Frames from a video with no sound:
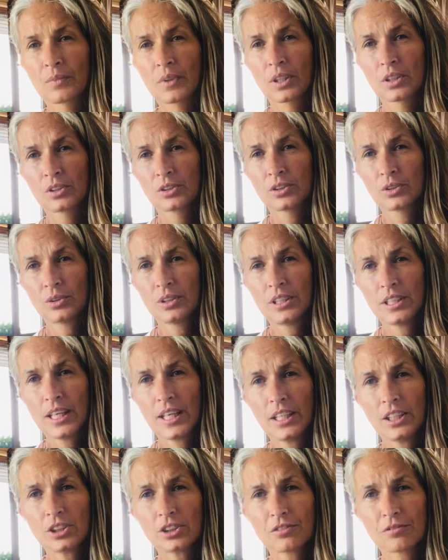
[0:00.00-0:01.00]
So the
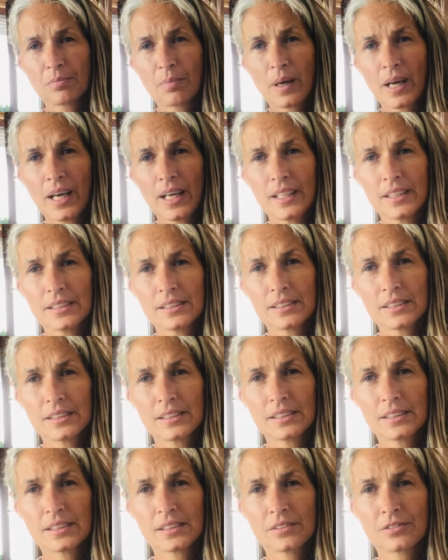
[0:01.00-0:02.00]
age of
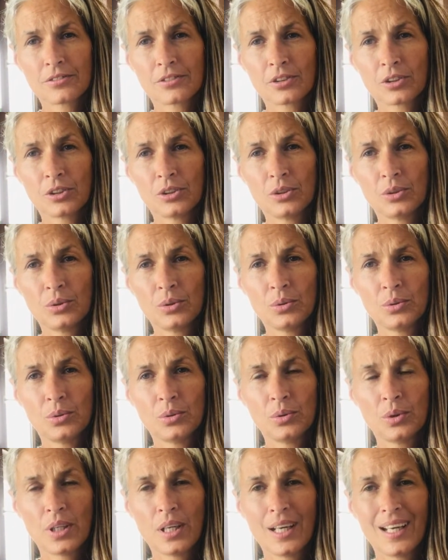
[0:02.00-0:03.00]
Pisces for
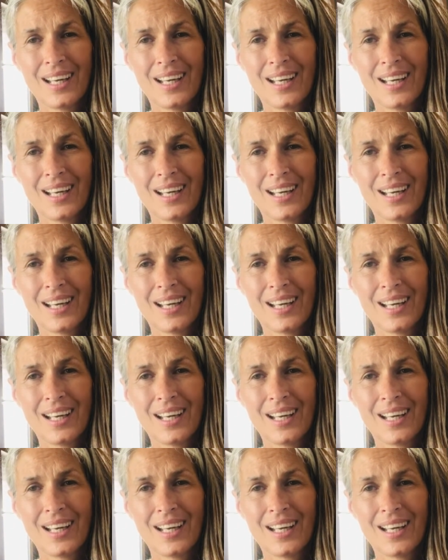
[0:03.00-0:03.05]
you,